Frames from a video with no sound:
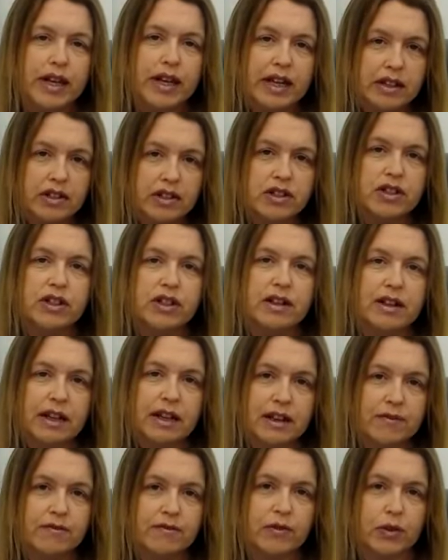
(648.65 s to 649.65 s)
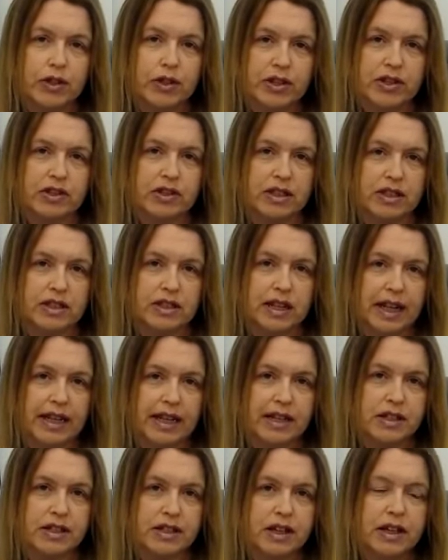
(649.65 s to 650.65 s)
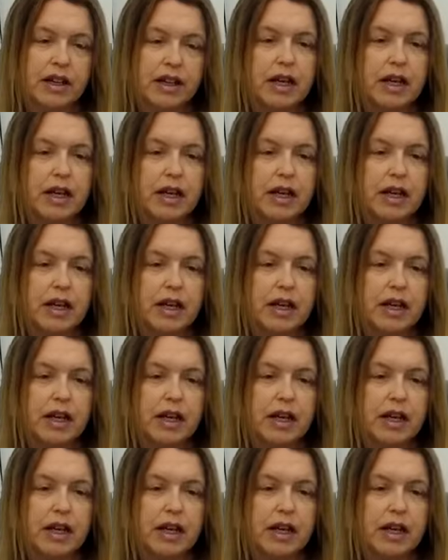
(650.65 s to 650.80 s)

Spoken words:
each invoice that's late.